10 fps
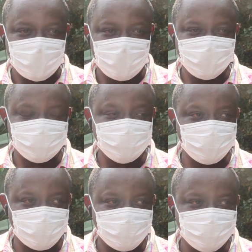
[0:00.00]
I'm a
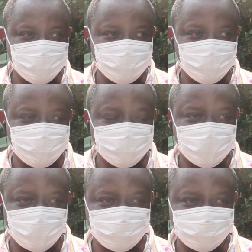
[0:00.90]
senior community
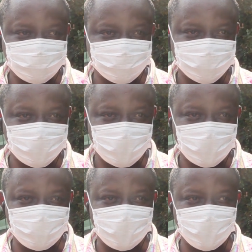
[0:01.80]
officer
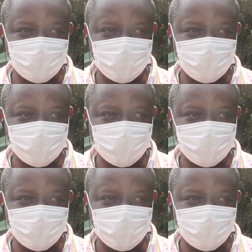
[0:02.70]
of the